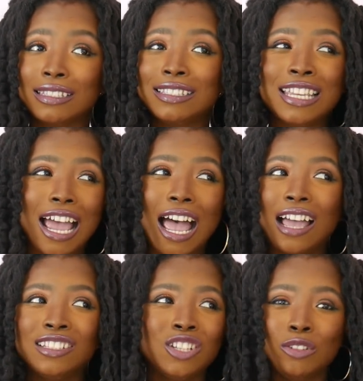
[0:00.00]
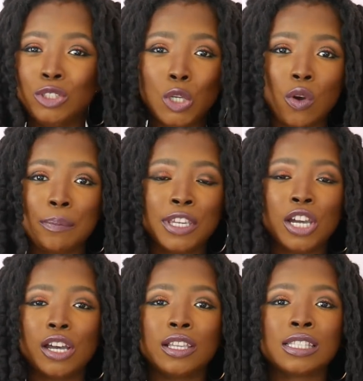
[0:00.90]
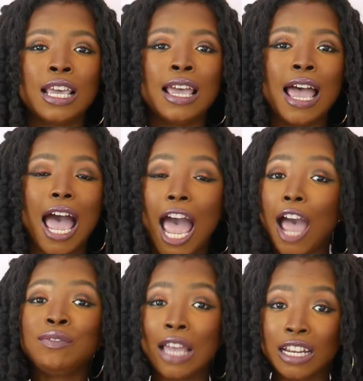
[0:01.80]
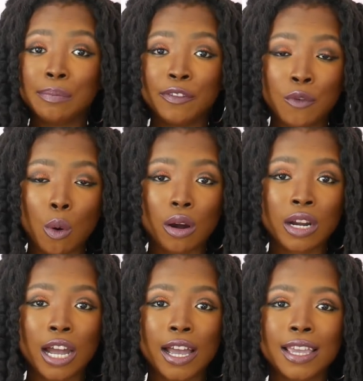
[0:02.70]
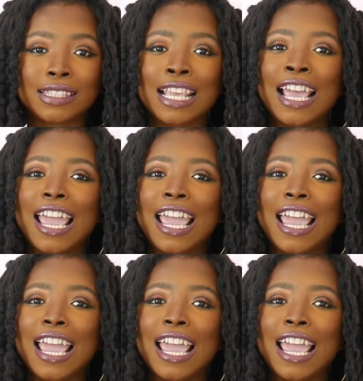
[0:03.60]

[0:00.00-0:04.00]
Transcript: Yeah, don't do it, because I have done it before, guys,